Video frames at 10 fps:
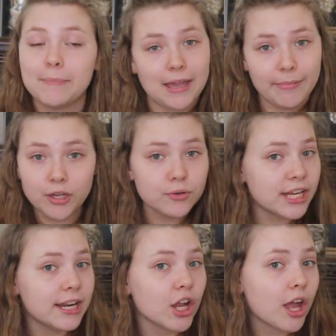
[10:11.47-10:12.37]
Maybe you
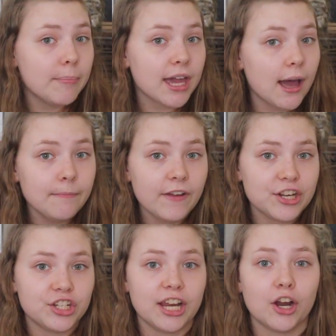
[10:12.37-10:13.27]
didn't become
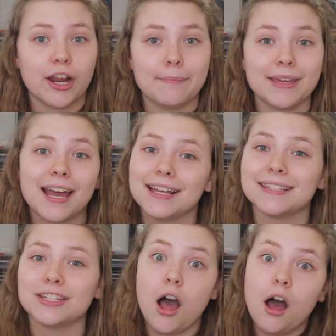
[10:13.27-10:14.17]
vegetarian
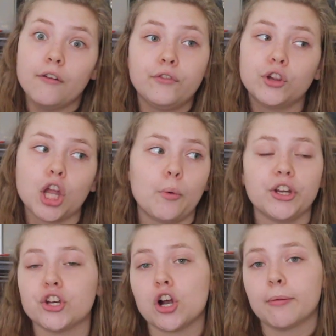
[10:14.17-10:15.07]
because of
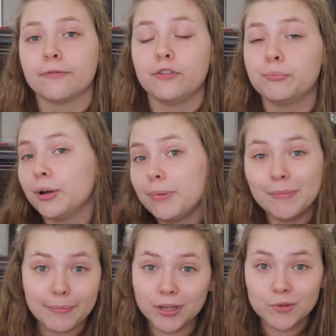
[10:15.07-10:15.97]
lowering your carbon footprint,
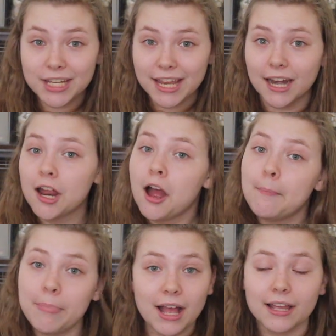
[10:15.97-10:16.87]
but maybe you did.
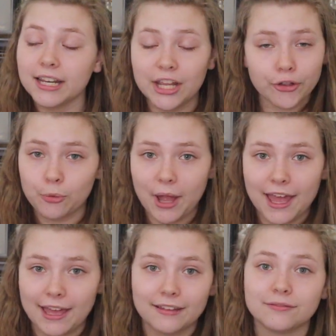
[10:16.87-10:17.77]
But either
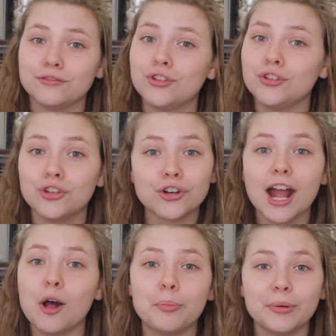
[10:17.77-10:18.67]
way, you're
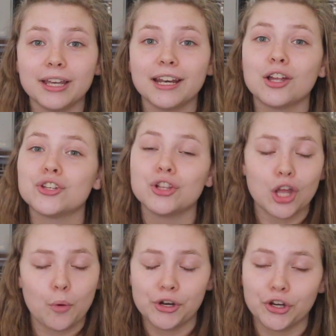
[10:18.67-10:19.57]
helping to
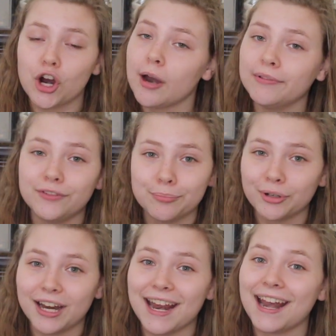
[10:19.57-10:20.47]
lower your carbon
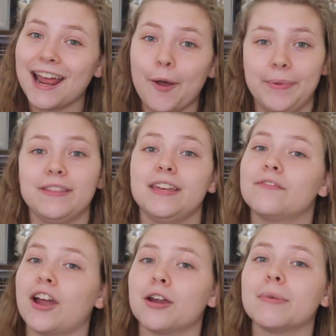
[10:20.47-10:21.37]
footprint and helping the
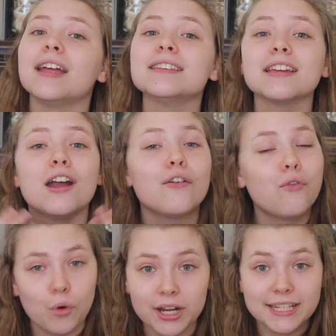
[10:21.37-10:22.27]
environment.
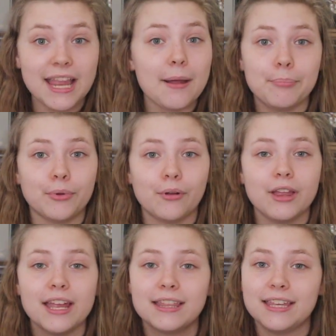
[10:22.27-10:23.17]
For example,
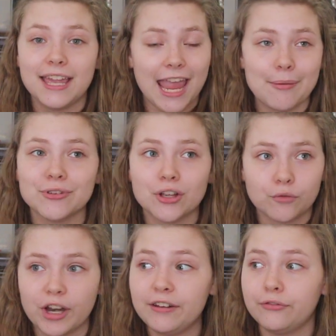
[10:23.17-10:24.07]
the
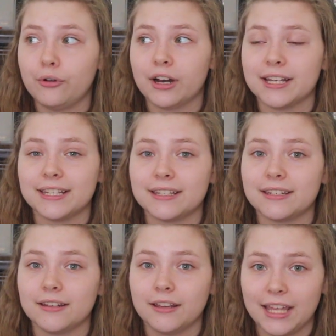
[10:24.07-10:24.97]
Amazon
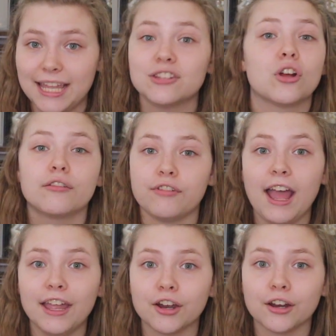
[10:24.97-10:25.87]
rainforest is on
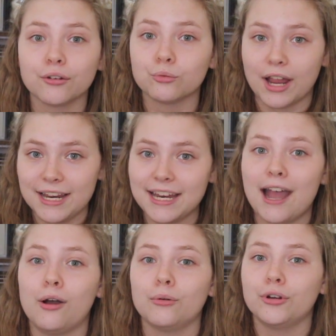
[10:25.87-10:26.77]
fire right
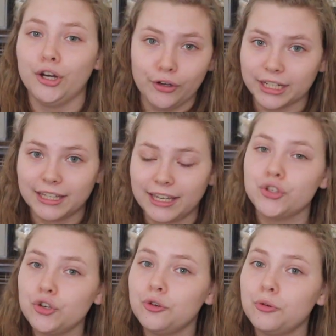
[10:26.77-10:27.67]
now, currently,
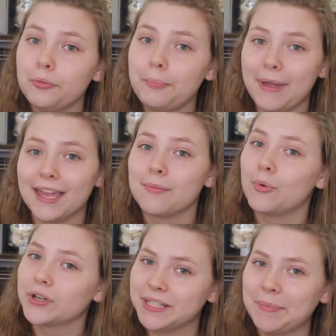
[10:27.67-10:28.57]
to make
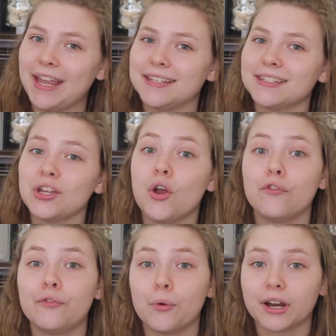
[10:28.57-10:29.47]
more space
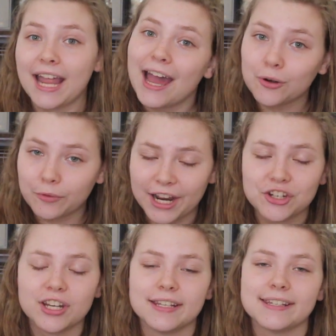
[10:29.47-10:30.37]
for cattle
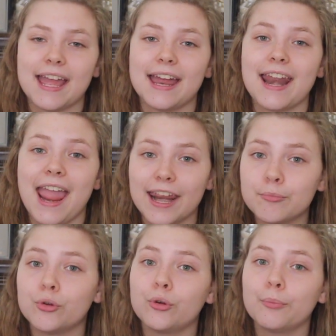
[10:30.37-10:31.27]
ranches and
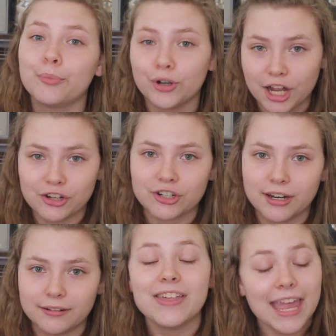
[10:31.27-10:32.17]
animal production.
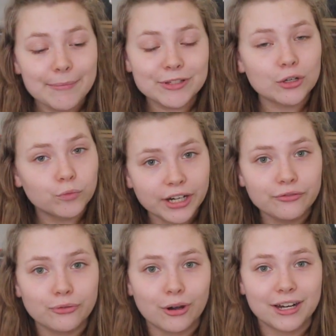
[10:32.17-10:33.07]
The Amazon
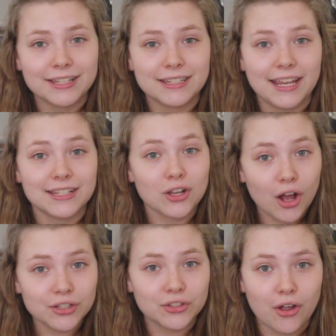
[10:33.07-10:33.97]
rainforest is
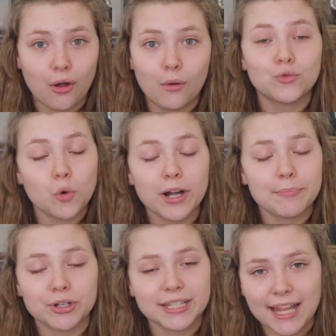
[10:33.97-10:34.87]
also
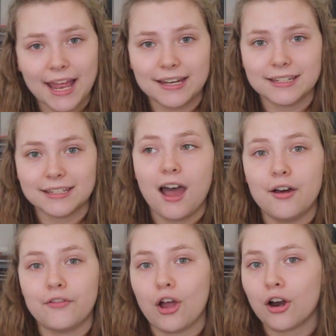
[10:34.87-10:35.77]
20%
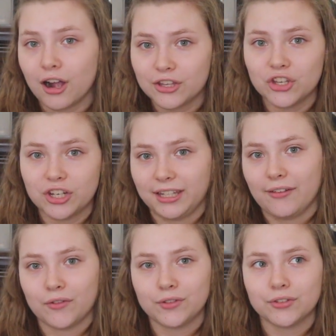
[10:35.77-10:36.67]
of our oxygen
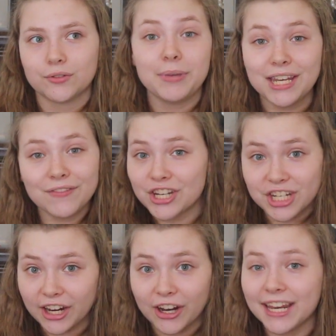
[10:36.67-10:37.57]
levels. Being
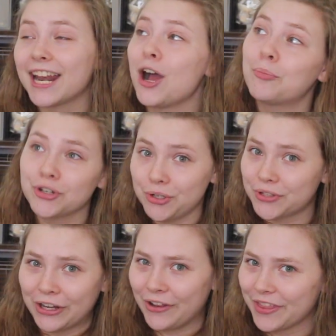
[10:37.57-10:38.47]
vegetarian can help
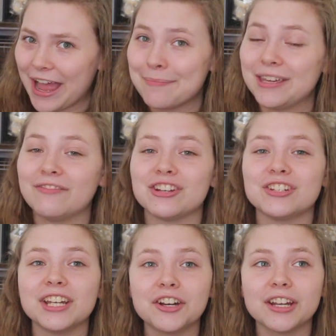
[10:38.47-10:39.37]
reduce all that. Being
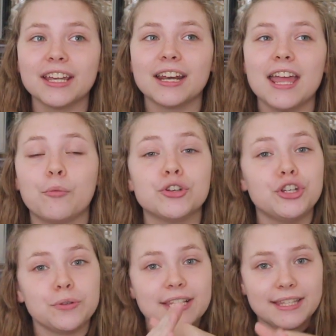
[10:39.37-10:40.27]
vegetarian
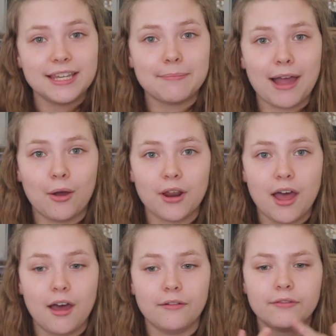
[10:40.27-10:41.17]
reduces the amount
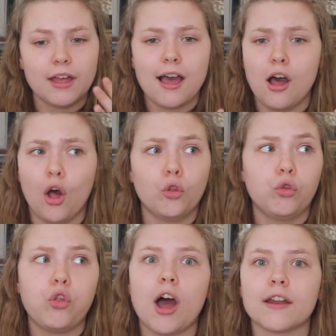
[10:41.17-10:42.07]
of a
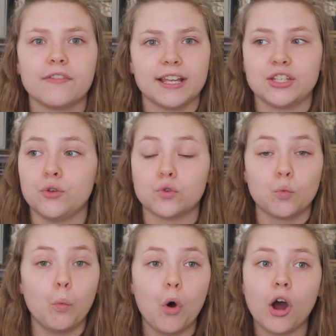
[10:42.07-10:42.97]
lot of things used.
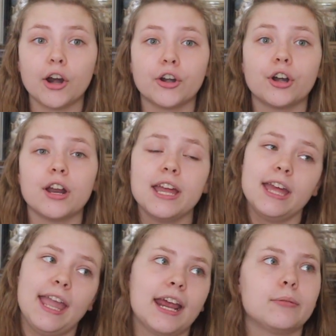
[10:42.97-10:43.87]
Water,
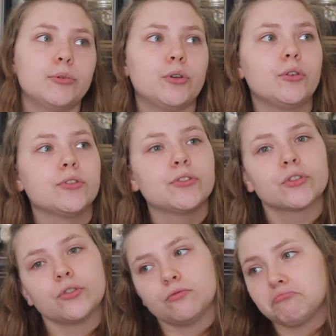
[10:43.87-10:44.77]
animals,